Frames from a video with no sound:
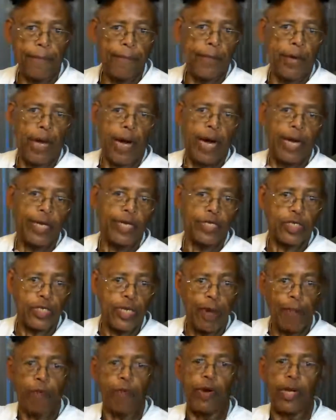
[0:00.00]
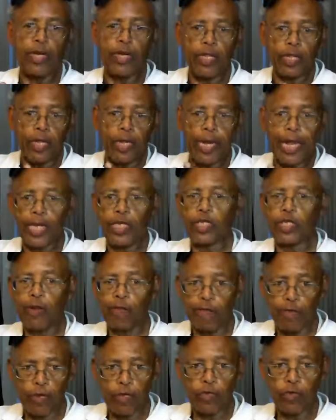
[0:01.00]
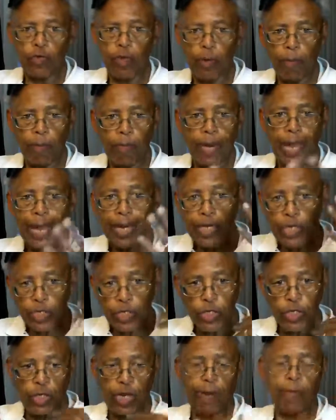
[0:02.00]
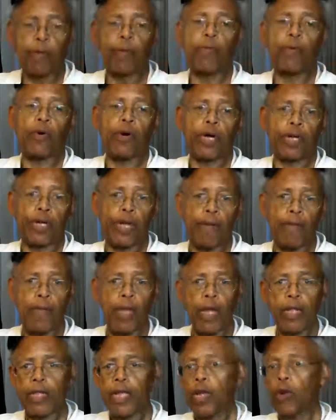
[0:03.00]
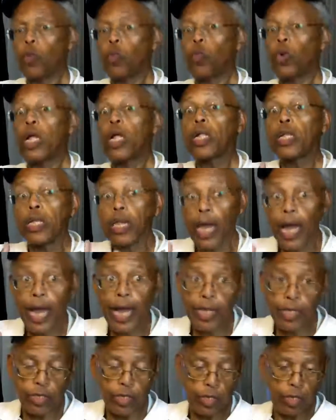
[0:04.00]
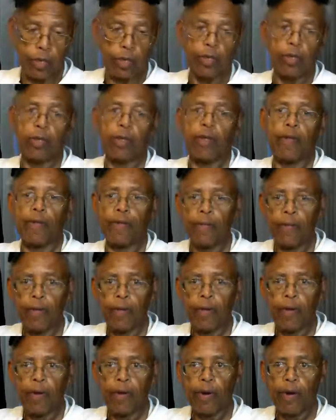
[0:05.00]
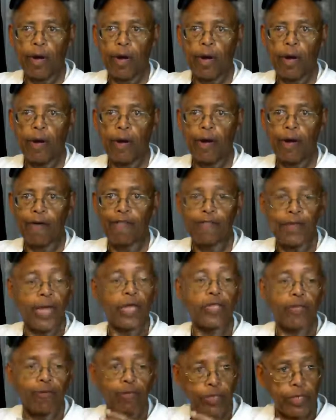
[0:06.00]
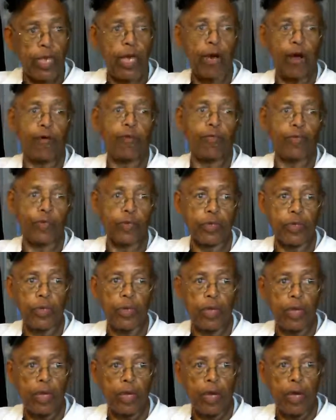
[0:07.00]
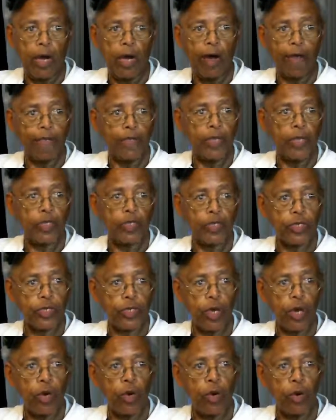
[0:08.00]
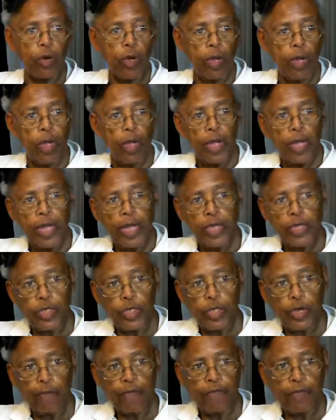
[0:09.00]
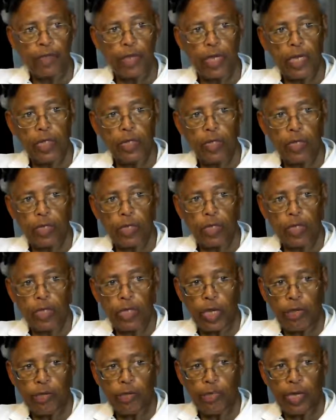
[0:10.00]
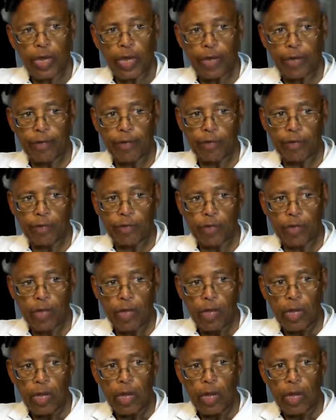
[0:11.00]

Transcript: God has separated the nation of Israel. Blindness is coming upon them. They will not uh, avail themselves of this. So it's shifting to the Gentiles.